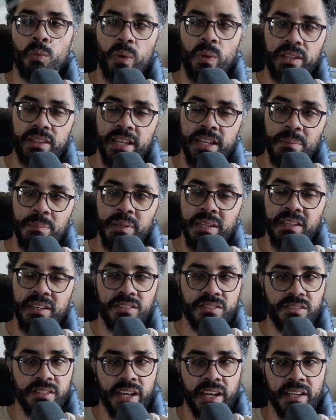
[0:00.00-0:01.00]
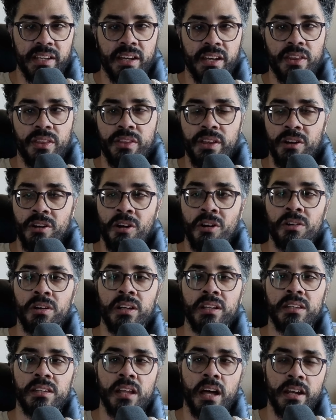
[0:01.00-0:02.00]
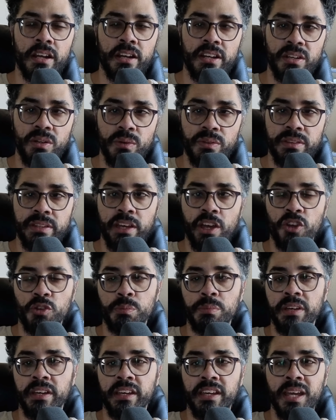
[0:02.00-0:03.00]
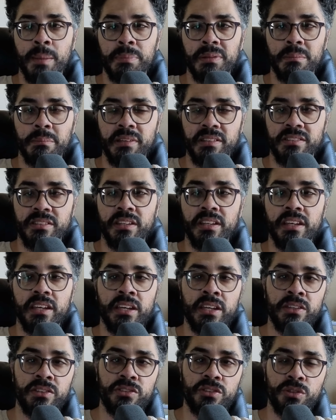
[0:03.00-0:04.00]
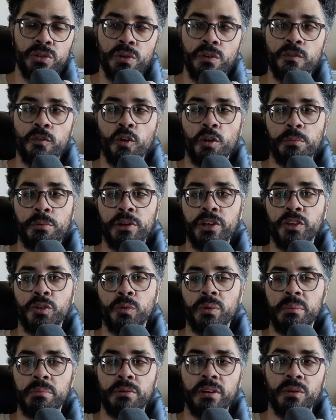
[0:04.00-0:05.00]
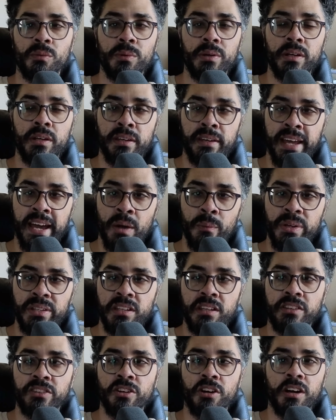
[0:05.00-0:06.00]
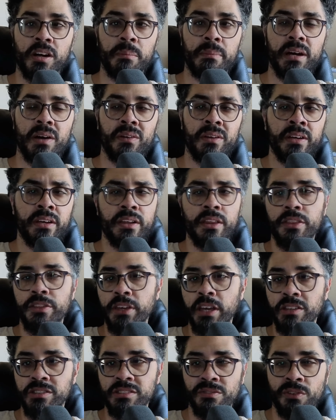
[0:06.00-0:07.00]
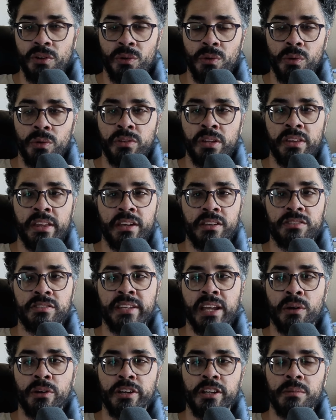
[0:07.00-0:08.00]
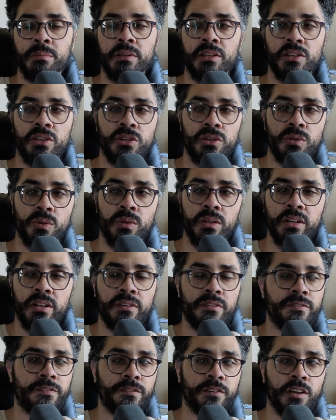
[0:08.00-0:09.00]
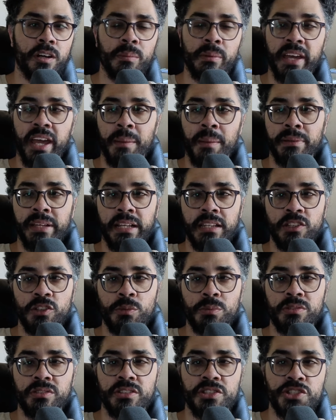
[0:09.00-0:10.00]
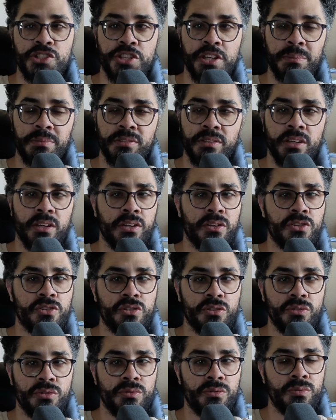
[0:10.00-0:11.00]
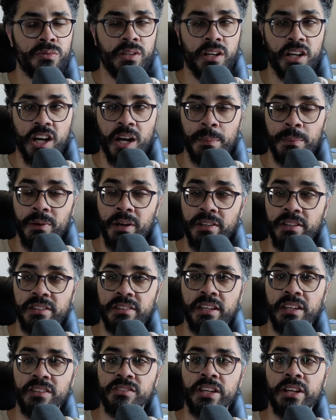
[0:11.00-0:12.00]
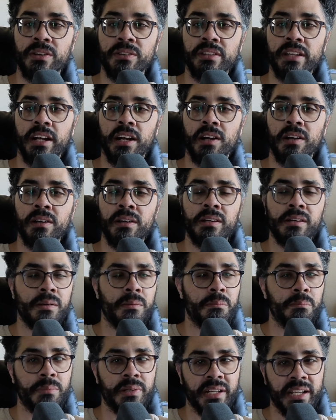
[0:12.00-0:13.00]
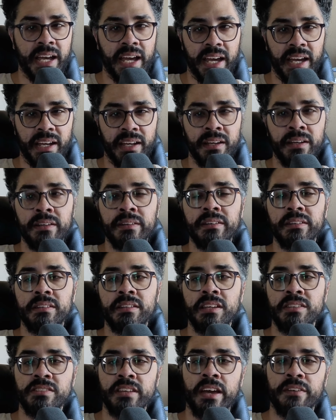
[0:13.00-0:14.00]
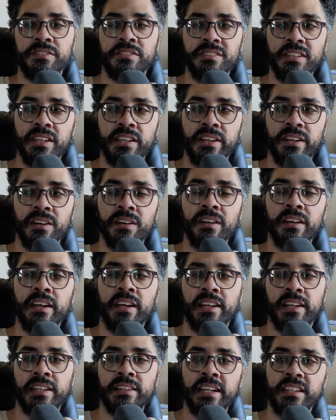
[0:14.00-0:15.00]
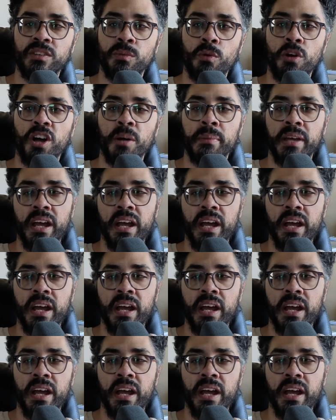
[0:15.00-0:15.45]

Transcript: With that being said, there are a lot of new things being implemented into 4.3.1 that we need to talk about. Things of old that is now going to be new, from gameplay loops to ships to a couple other things here and there. But hey, it's FC here, and I'd like to welcome